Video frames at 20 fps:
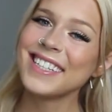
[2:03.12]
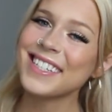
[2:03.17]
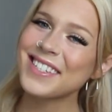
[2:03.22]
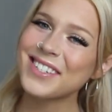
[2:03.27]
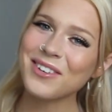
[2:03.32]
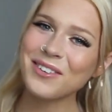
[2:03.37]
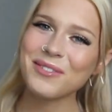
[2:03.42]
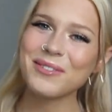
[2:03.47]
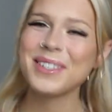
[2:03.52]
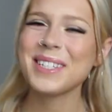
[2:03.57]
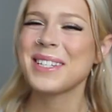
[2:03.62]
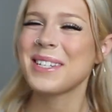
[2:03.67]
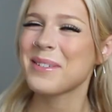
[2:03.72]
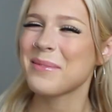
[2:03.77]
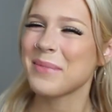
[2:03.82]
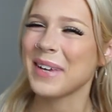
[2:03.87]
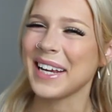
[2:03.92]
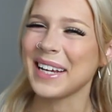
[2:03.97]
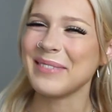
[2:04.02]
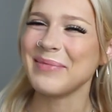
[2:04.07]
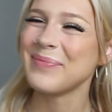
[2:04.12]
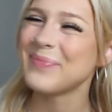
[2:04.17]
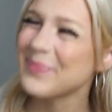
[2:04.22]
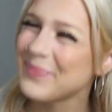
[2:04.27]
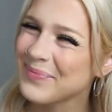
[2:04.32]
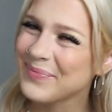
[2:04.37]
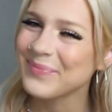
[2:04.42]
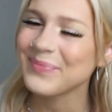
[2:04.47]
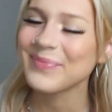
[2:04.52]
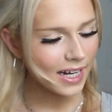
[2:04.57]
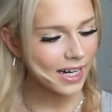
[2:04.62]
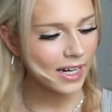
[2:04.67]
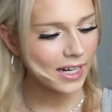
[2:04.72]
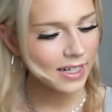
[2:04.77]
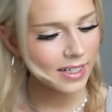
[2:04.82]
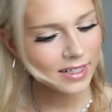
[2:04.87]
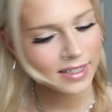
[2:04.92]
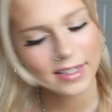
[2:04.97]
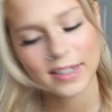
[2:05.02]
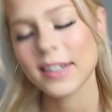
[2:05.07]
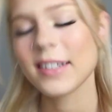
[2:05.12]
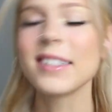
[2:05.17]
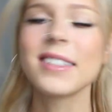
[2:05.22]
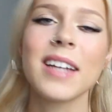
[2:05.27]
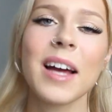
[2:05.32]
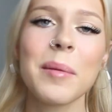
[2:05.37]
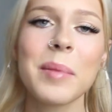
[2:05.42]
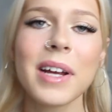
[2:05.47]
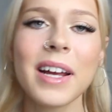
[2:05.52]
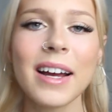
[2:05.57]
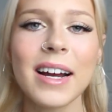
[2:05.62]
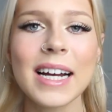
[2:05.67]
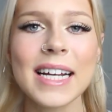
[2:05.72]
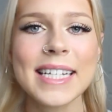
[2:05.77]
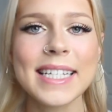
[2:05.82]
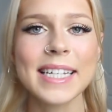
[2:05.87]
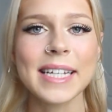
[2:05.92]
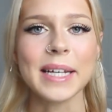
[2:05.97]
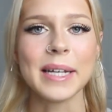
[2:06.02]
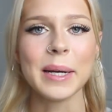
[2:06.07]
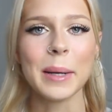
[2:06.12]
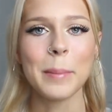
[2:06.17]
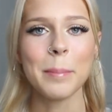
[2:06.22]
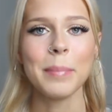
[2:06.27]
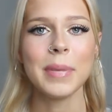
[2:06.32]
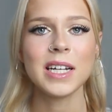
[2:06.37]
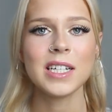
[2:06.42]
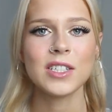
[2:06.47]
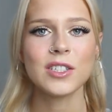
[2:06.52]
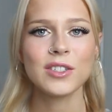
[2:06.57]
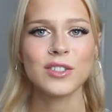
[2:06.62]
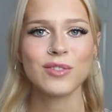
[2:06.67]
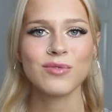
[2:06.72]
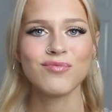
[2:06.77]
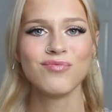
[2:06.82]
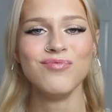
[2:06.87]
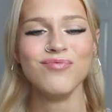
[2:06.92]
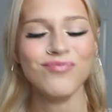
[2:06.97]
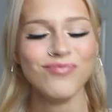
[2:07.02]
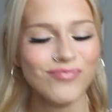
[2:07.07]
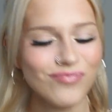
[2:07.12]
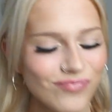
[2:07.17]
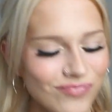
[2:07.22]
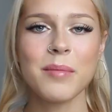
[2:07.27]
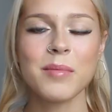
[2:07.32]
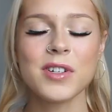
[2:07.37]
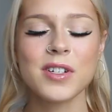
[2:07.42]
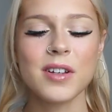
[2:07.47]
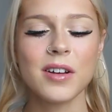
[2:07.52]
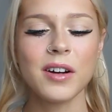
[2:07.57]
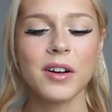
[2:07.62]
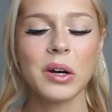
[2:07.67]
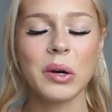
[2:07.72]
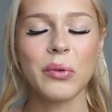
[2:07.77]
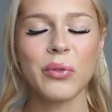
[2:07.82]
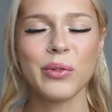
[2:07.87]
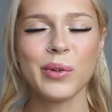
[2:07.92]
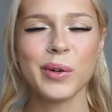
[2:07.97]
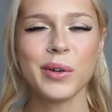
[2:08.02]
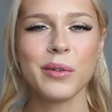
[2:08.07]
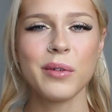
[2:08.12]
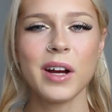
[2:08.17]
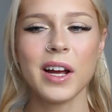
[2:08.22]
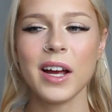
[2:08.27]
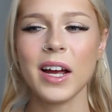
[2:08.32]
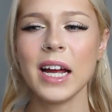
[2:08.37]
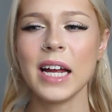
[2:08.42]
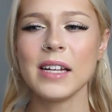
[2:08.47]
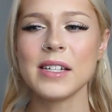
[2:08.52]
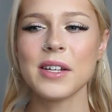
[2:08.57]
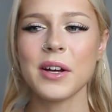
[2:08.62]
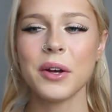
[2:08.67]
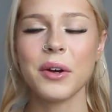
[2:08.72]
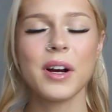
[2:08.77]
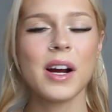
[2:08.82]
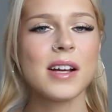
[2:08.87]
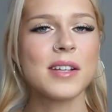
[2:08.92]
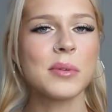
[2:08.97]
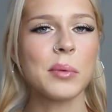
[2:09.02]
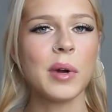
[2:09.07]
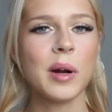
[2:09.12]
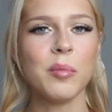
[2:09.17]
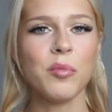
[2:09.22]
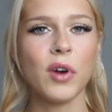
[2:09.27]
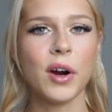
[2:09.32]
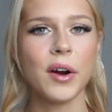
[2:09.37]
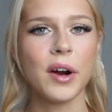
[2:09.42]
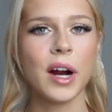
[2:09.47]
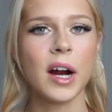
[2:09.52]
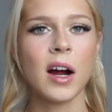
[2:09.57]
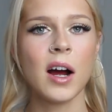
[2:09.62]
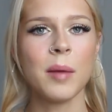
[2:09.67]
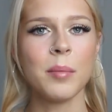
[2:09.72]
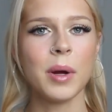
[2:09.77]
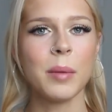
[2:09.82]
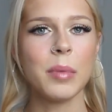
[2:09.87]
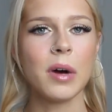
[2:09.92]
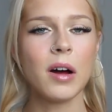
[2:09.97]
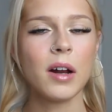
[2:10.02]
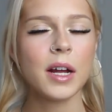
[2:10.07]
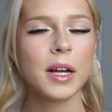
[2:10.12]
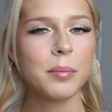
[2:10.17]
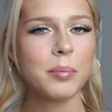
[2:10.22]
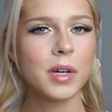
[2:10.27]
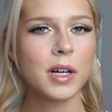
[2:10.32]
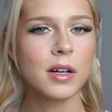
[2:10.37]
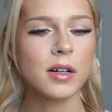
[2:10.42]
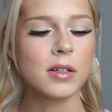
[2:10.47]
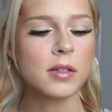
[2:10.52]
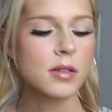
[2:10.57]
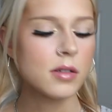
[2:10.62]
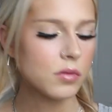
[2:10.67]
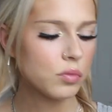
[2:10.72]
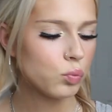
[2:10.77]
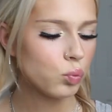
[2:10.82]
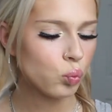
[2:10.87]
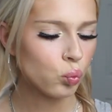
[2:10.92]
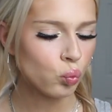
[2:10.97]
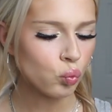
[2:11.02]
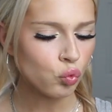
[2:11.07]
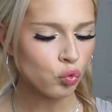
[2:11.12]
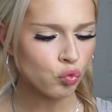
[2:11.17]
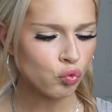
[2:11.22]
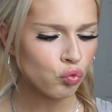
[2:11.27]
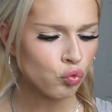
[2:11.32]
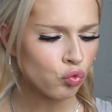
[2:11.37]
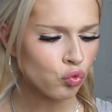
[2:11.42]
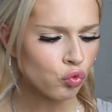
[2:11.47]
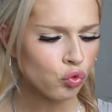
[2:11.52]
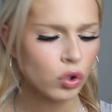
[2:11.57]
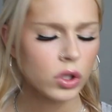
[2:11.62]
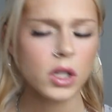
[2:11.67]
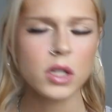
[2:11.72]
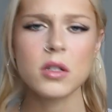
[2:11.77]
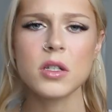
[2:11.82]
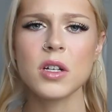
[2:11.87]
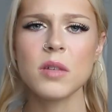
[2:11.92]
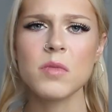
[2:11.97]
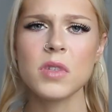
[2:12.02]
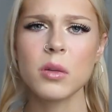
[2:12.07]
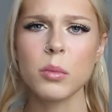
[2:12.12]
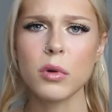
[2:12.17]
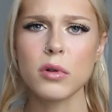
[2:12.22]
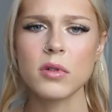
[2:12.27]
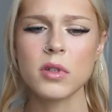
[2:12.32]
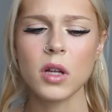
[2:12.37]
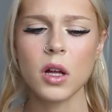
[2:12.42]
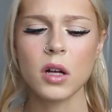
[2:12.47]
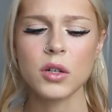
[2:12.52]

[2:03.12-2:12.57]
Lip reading: So this is me. It's time to get icy, bitches. I'm just gonna go through and tell you guys what I'm wearing on my body because it seems the most